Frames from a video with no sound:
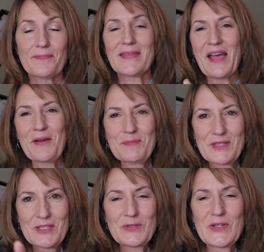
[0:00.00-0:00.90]
Now I'm going
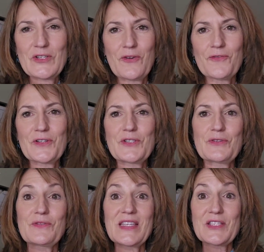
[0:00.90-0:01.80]
to switch over
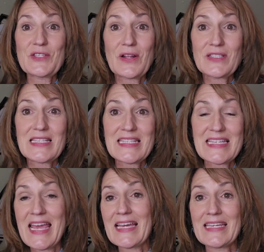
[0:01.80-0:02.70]
to the salty
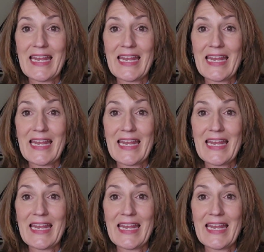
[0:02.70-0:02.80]
snack at